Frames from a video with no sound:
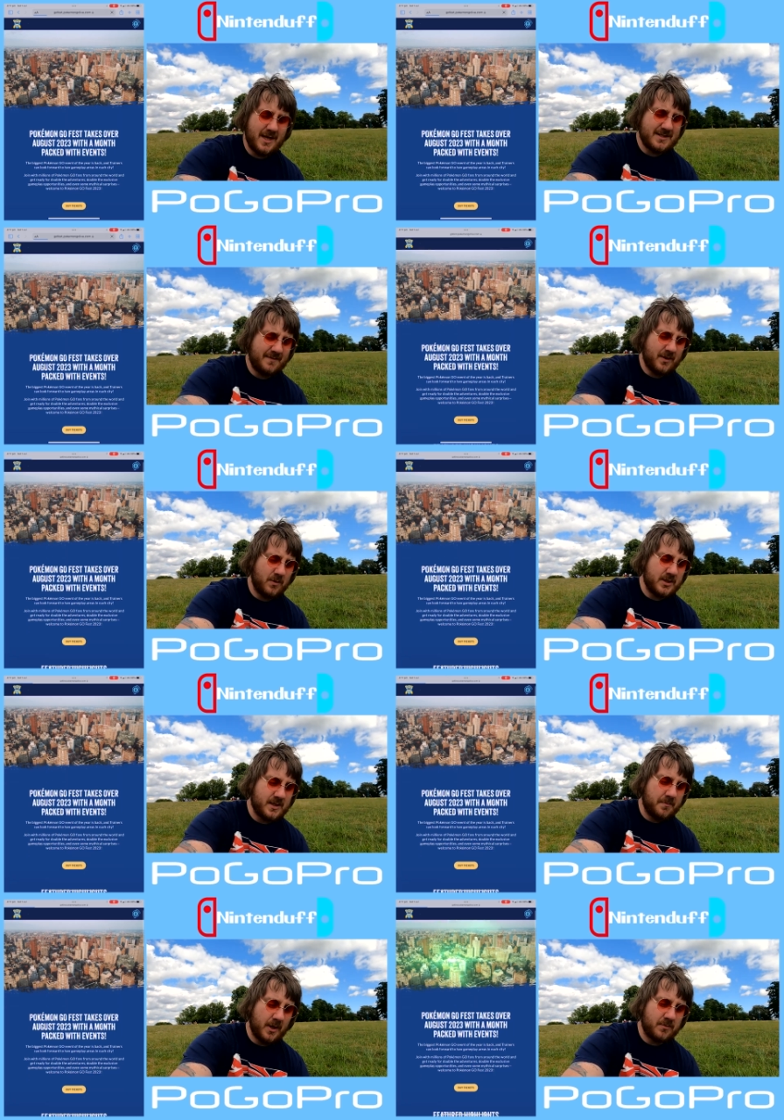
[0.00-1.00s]
Okay, let's have a little look.
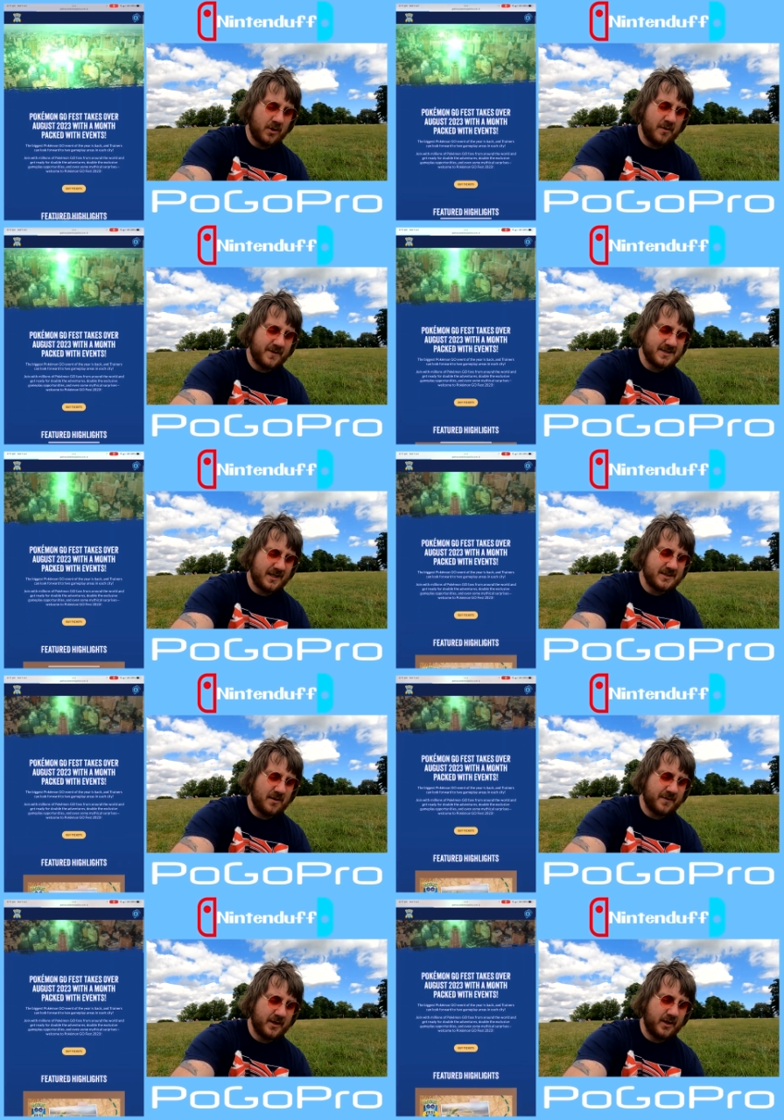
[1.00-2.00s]
So Pokemon Go Fest takes
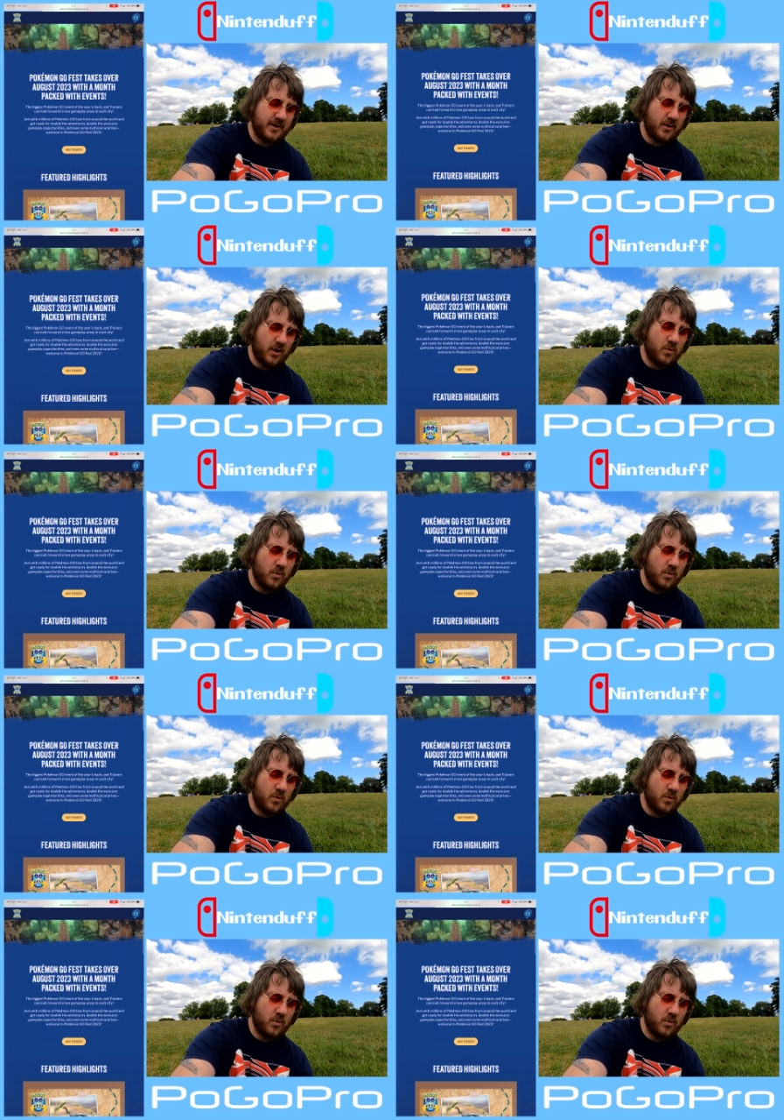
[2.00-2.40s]
over